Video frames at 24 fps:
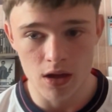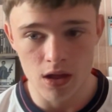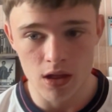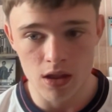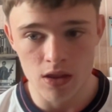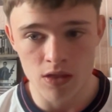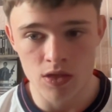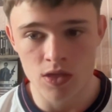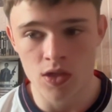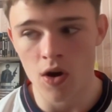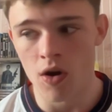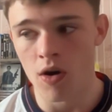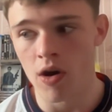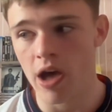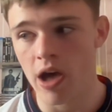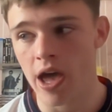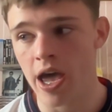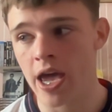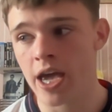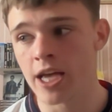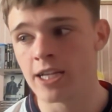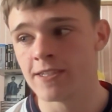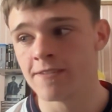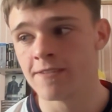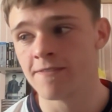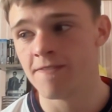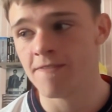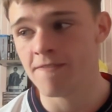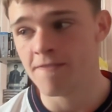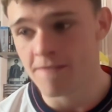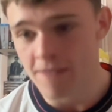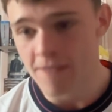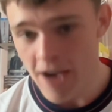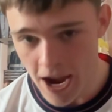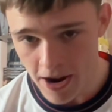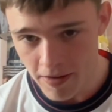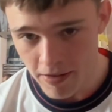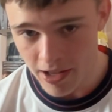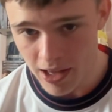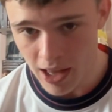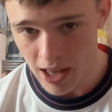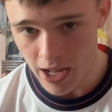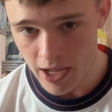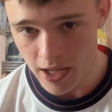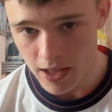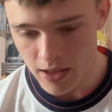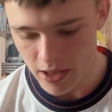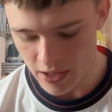that it is very
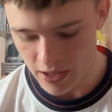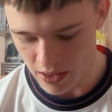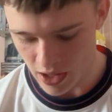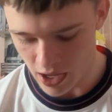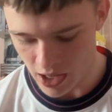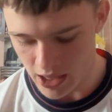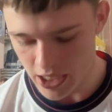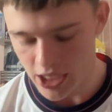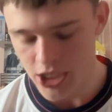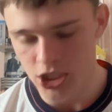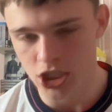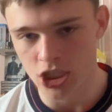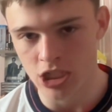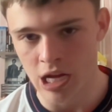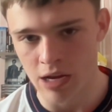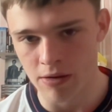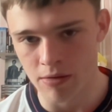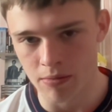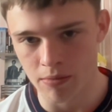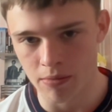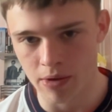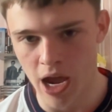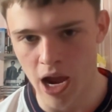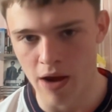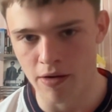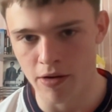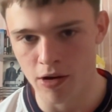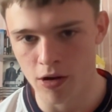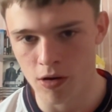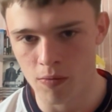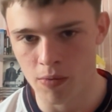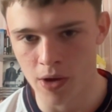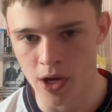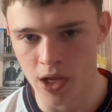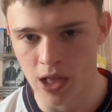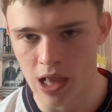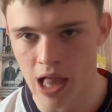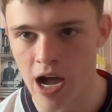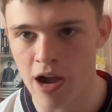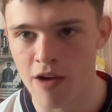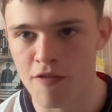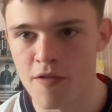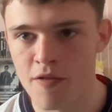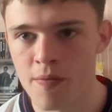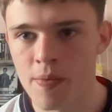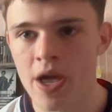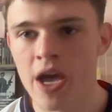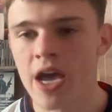likely that Alicia Dedham Carey could be alive.